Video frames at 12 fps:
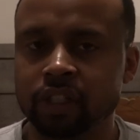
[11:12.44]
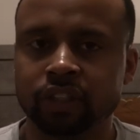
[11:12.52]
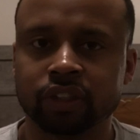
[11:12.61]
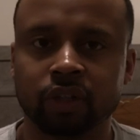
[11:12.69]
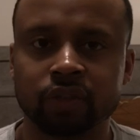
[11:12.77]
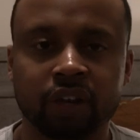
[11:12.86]

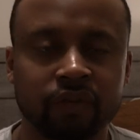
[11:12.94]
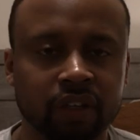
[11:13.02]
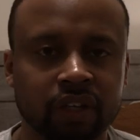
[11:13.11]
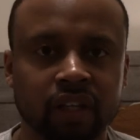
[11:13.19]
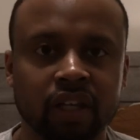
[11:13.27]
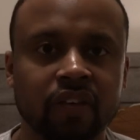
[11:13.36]
So
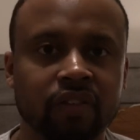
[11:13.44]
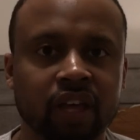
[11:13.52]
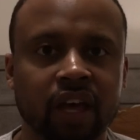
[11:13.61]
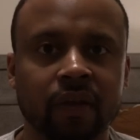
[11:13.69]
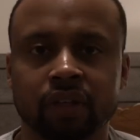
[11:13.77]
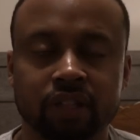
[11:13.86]
definitely leave
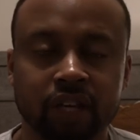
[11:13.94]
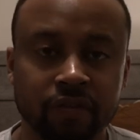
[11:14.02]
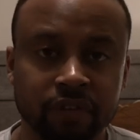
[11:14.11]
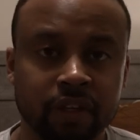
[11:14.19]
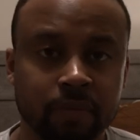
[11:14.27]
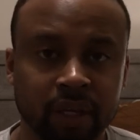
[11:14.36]
that.
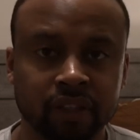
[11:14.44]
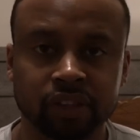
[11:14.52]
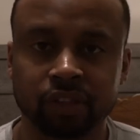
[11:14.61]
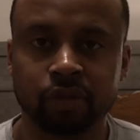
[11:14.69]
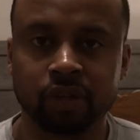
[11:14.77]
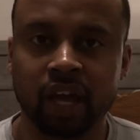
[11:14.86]
Definitely make sure
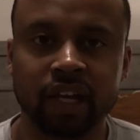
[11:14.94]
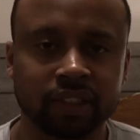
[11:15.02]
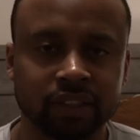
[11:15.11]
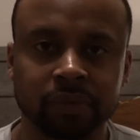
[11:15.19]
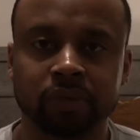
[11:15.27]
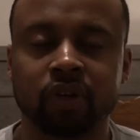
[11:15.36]
you like and
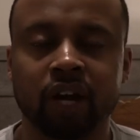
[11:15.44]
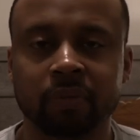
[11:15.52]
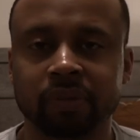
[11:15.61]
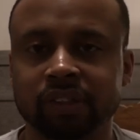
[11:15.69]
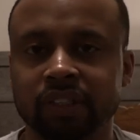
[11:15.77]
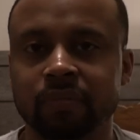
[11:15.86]
subscribe
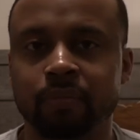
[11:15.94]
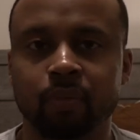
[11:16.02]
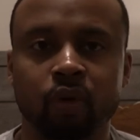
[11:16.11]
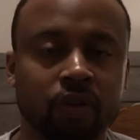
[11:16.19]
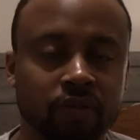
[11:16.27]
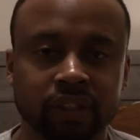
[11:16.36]
to see
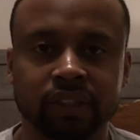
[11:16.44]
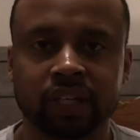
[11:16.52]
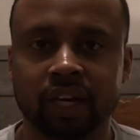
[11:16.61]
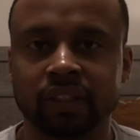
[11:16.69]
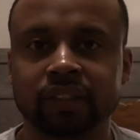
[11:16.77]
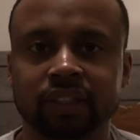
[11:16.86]
more of this
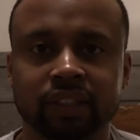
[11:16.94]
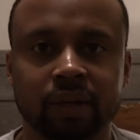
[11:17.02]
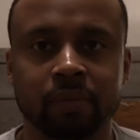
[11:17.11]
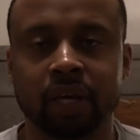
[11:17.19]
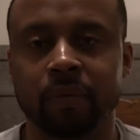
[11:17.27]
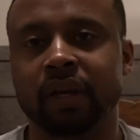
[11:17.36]
content that I'm
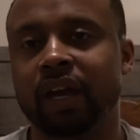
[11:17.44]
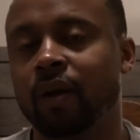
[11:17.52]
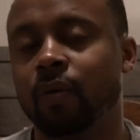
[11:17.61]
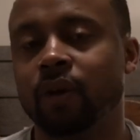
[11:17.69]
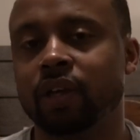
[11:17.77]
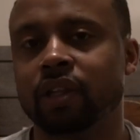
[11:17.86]
coming
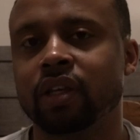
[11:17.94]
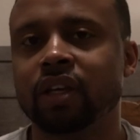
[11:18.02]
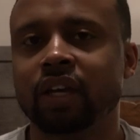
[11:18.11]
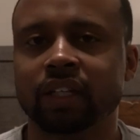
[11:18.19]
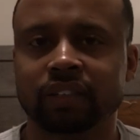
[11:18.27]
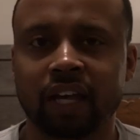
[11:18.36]
out with,
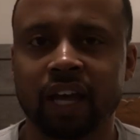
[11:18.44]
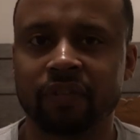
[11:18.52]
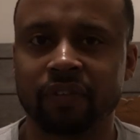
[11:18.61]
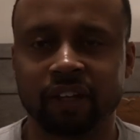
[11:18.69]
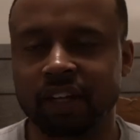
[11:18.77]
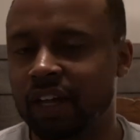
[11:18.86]
because I have
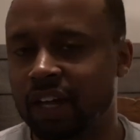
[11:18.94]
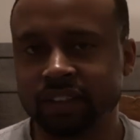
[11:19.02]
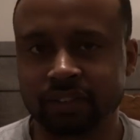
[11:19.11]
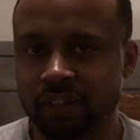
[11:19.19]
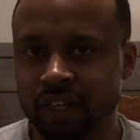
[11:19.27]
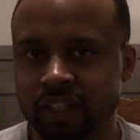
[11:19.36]
lots
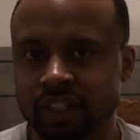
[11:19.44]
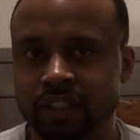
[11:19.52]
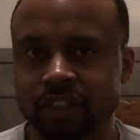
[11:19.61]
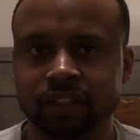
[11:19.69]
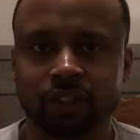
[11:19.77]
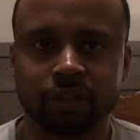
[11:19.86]
of
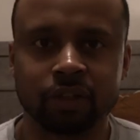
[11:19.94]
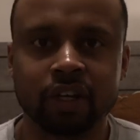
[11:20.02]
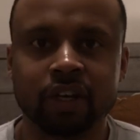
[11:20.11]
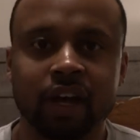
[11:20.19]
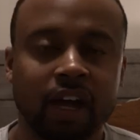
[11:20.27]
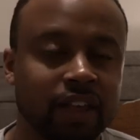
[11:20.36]
ideas. So
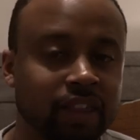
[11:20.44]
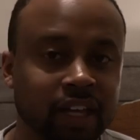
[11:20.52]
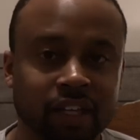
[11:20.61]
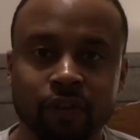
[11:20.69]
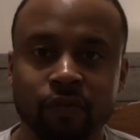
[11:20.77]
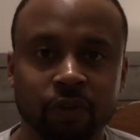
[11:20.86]
I
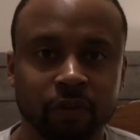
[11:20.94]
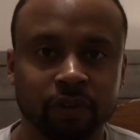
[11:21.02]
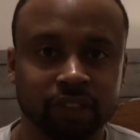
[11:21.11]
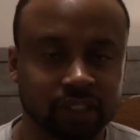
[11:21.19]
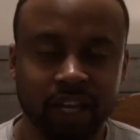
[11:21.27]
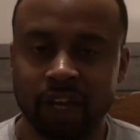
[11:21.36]
thank you for
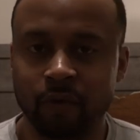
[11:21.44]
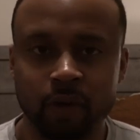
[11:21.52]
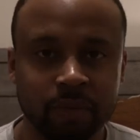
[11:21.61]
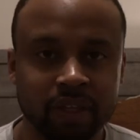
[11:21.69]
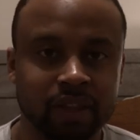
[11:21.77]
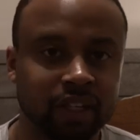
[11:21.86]
staying with
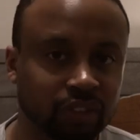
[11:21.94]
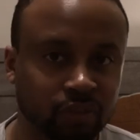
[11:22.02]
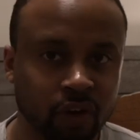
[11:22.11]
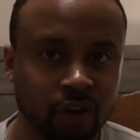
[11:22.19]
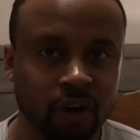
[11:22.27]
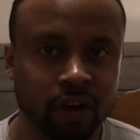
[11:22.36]
me this
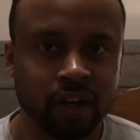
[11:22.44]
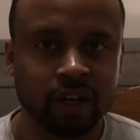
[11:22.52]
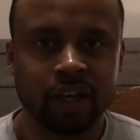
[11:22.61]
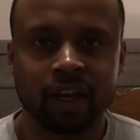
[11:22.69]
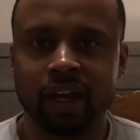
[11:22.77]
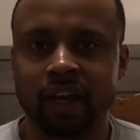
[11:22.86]
far.
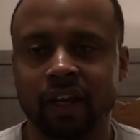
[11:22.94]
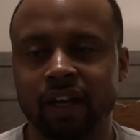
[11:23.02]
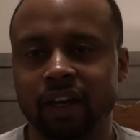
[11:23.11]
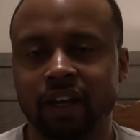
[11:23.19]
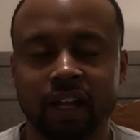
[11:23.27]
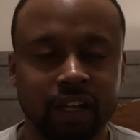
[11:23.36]
And
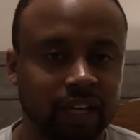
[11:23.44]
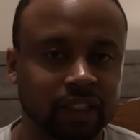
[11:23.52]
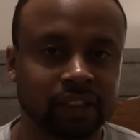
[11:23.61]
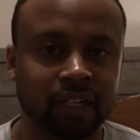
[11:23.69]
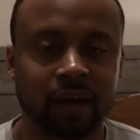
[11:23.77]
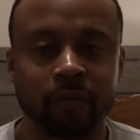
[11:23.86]
like I
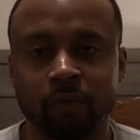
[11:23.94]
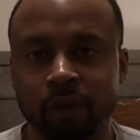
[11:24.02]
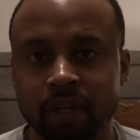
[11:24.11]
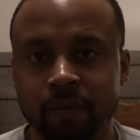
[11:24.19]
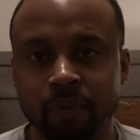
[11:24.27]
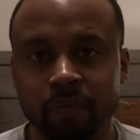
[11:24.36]
said, I'm
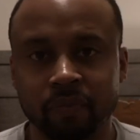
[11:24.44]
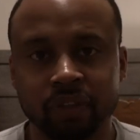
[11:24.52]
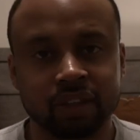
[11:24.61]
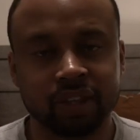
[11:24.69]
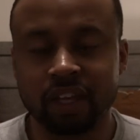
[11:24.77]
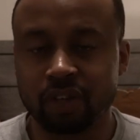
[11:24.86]
really
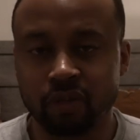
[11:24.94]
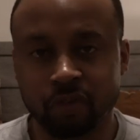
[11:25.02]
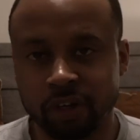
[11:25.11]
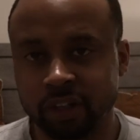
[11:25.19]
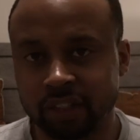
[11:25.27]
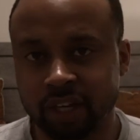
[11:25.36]
thank you for
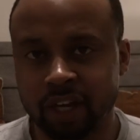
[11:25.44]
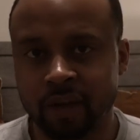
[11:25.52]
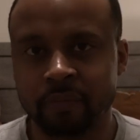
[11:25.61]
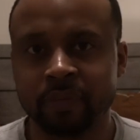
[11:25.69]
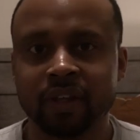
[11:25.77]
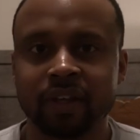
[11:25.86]
your
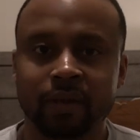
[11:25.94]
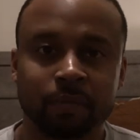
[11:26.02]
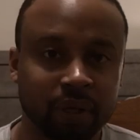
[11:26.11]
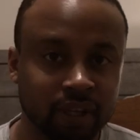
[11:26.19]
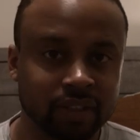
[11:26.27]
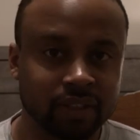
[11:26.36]
time.
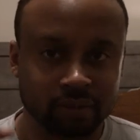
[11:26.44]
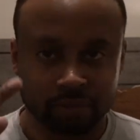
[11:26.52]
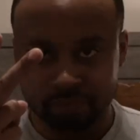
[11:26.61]
Peace.